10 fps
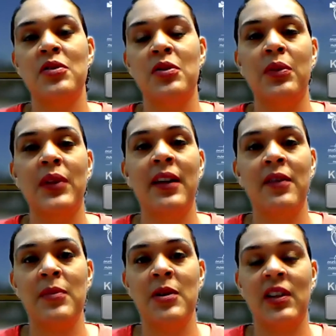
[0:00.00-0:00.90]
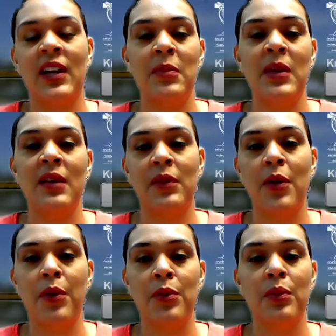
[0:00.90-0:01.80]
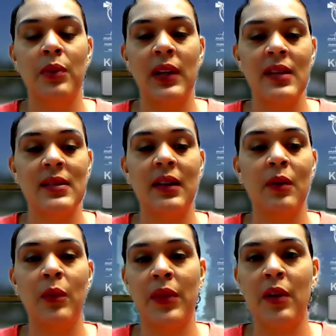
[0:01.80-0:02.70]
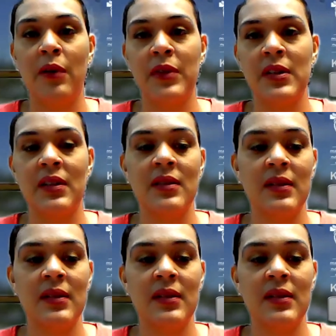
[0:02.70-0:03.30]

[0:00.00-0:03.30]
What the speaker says: So that information can be given through liaising with the officers.